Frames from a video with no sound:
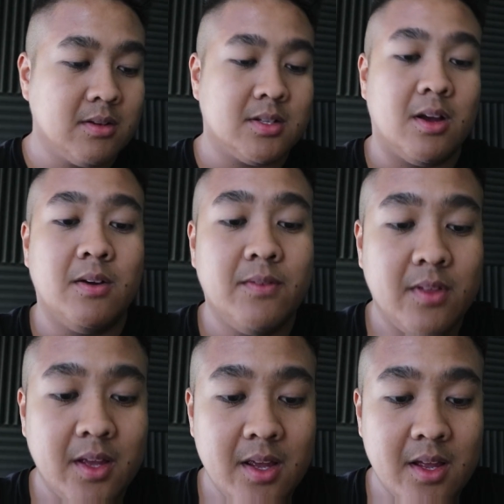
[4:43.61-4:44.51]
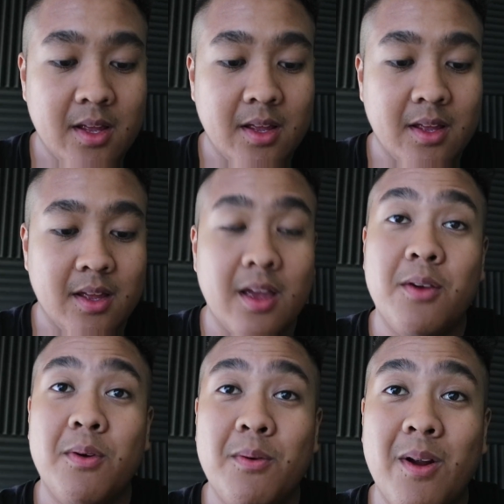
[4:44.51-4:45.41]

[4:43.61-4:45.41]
So hopefully it will